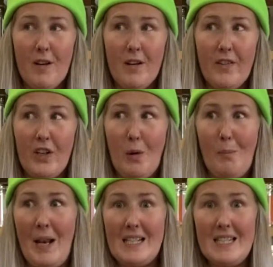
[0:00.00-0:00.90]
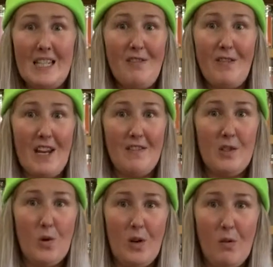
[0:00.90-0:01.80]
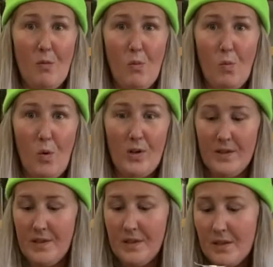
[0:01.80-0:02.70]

the complexity of flavours all at once.